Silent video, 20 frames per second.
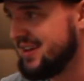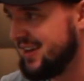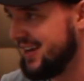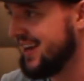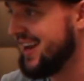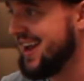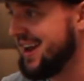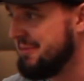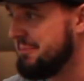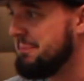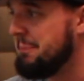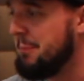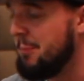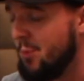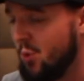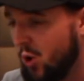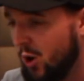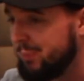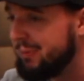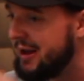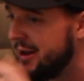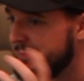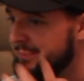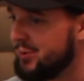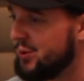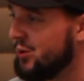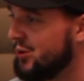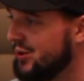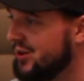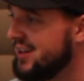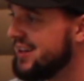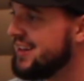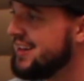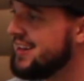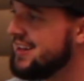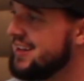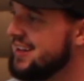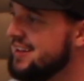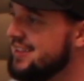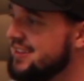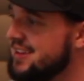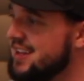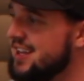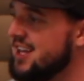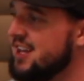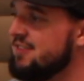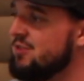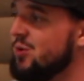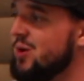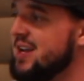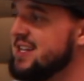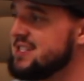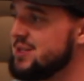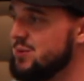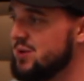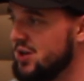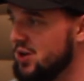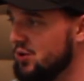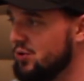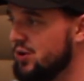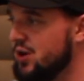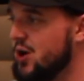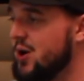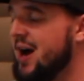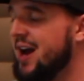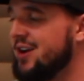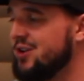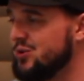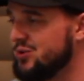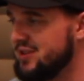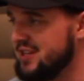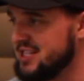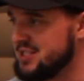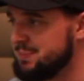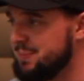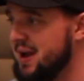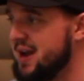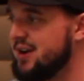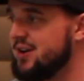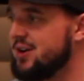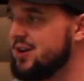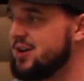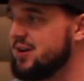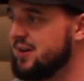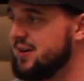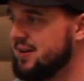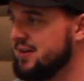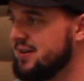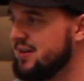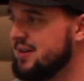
again, more people thinking of ways that we can grow, how to do things better, and